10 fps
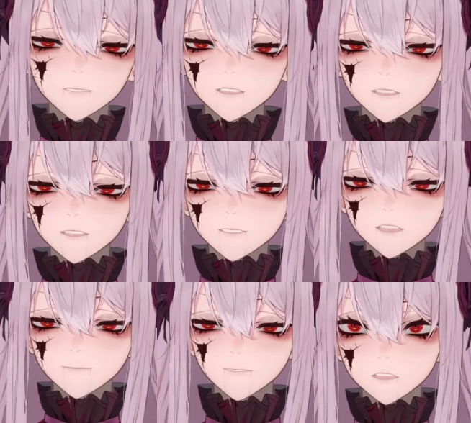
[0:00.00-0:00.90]
and then you would
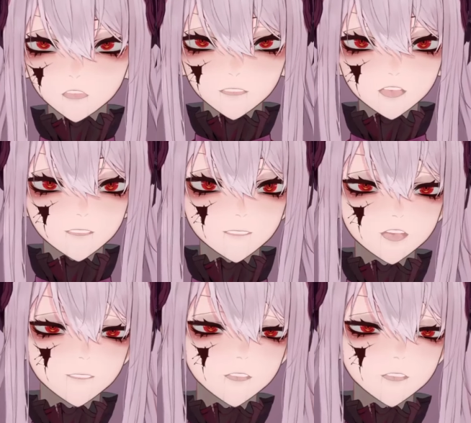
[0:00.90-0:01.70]
like plug it in and turn it